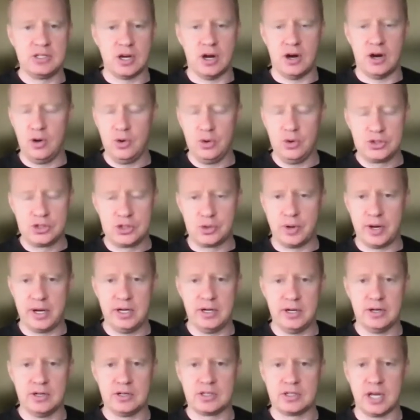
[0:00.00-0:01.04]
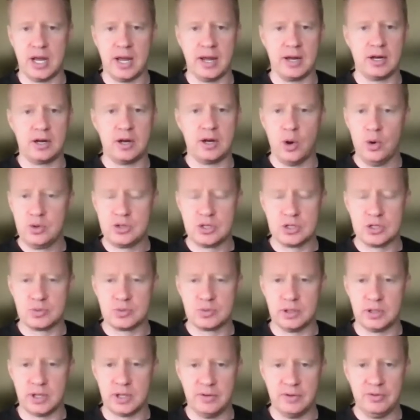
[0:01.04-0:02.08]
all trainers and coaches
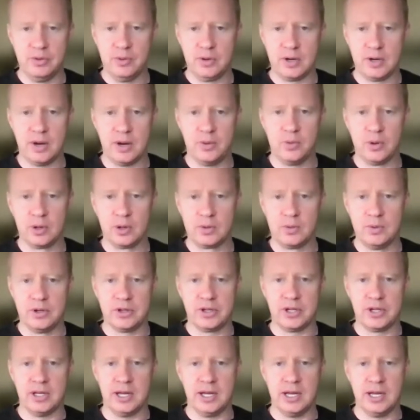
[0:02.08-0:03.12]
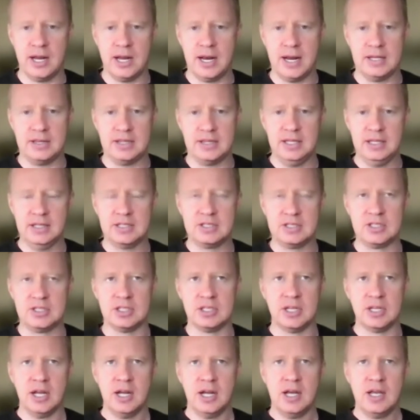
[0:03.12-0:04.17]
with, everyone I work with, and I think
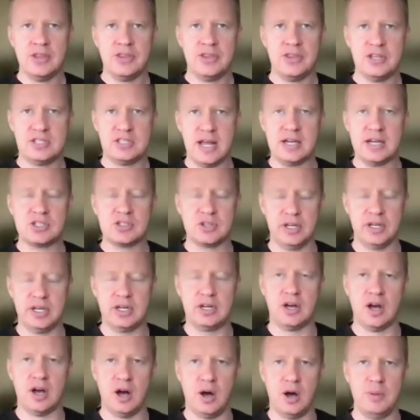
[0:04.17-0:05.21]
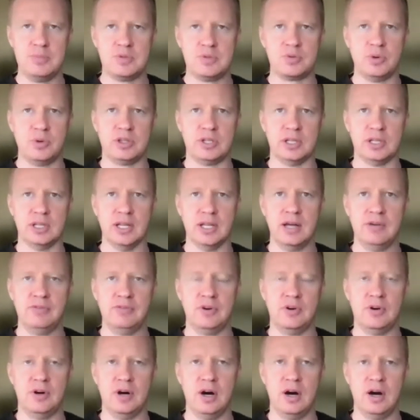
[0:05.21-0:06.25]
this actually comes with a
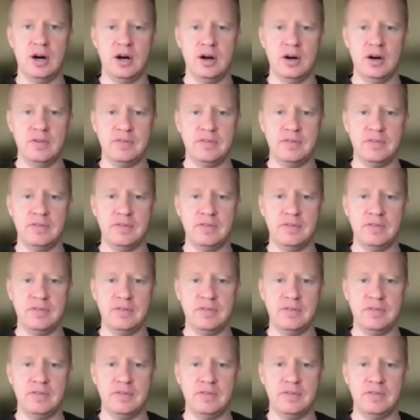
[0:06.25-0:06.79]
level of